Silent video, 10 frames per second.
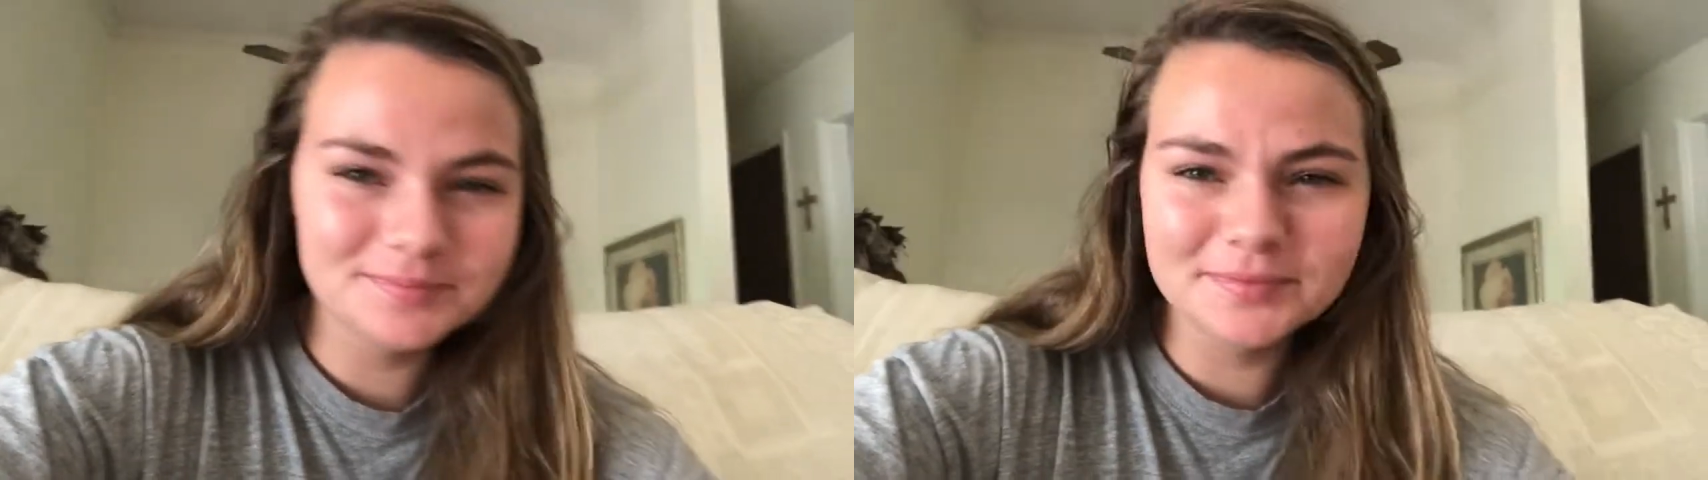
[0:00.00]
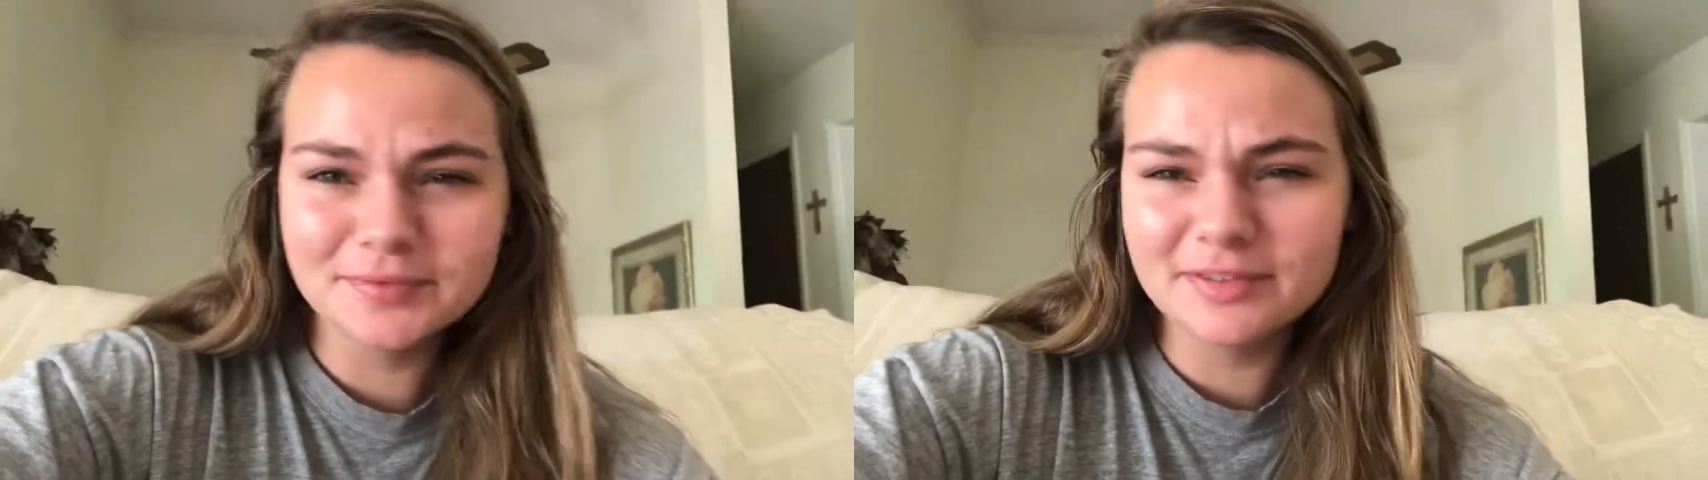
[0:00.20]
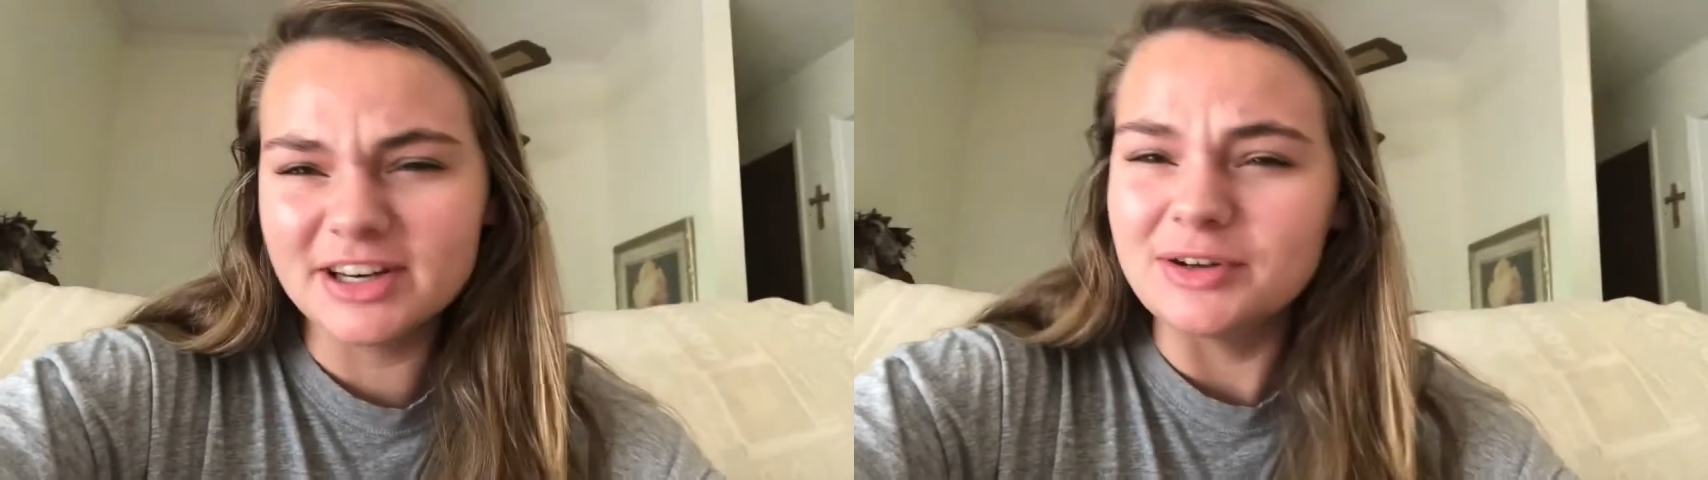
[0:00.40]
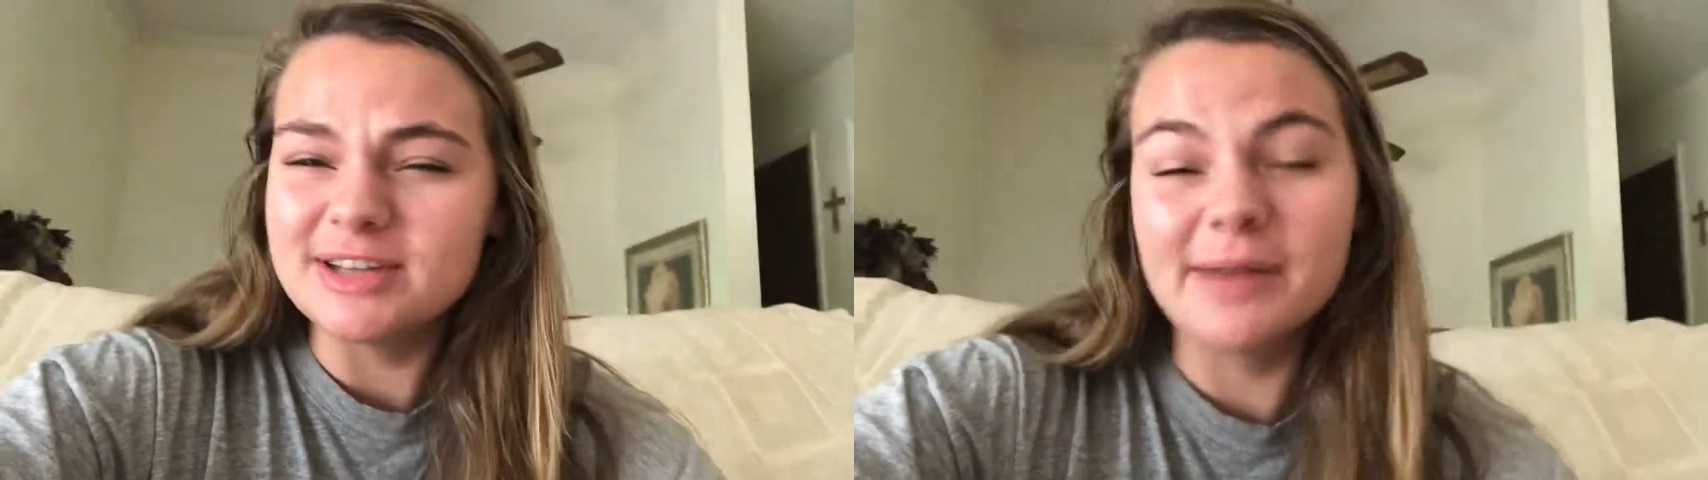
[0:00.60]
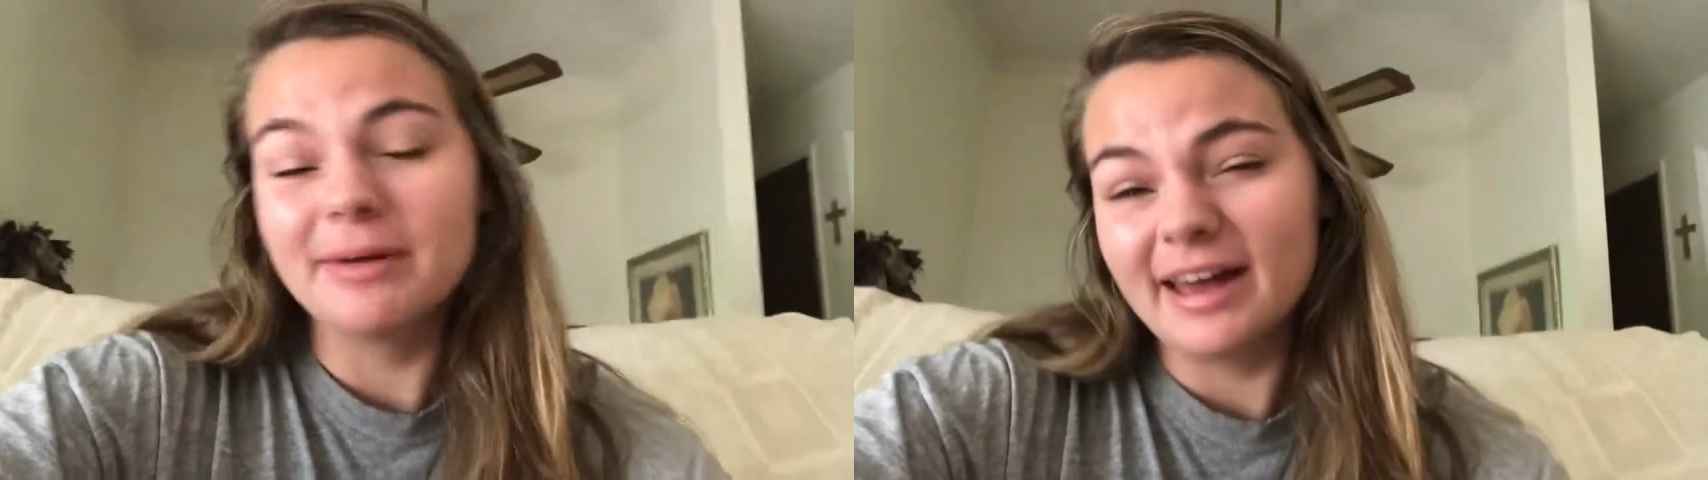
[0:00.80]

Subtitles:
videotaping